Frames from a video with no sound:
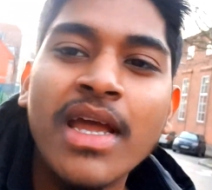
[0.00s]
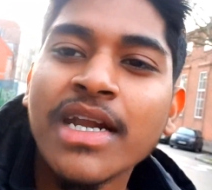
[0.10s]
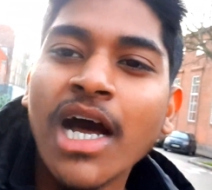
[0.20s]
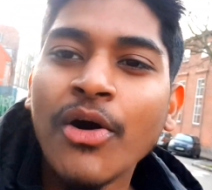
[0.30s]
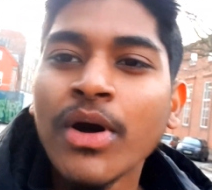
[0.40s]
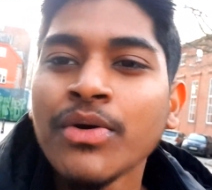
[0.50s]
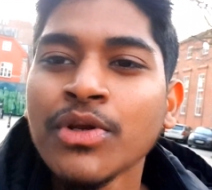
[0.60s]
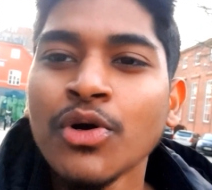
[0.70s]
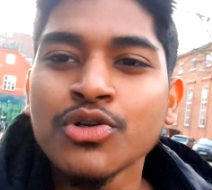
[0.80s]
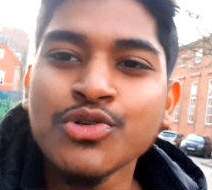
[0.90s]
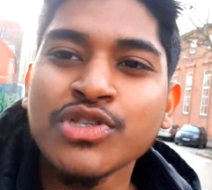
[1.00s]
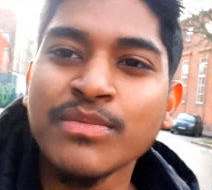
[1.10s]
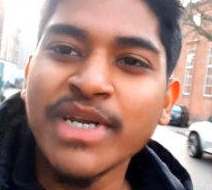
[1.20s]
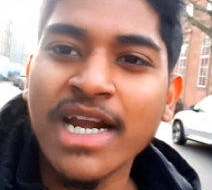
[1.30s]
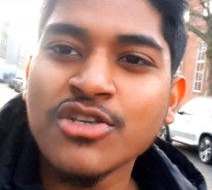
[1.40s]
Now I will go to
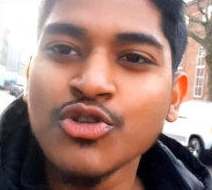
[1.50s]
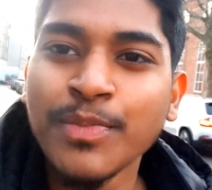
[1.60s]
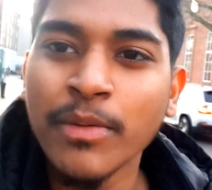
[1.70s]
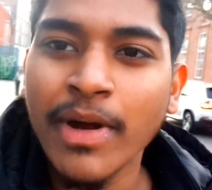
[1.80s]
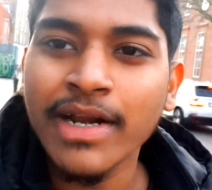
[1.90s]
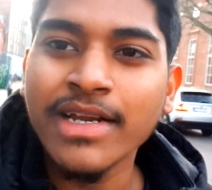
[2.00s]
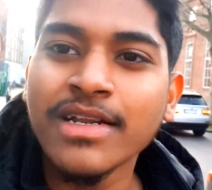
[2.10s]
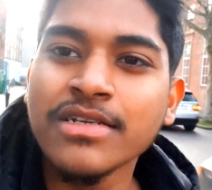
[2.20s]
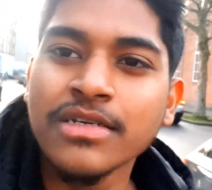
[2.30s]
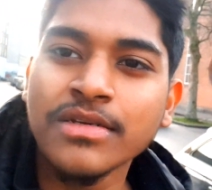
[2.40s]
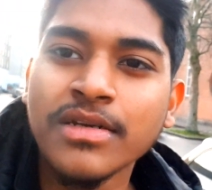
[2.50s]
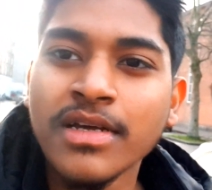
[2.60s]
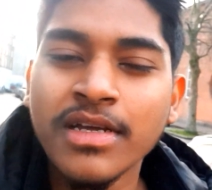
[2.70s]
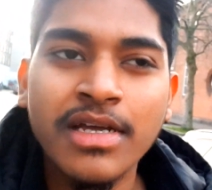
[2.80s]
some Danish supermarket and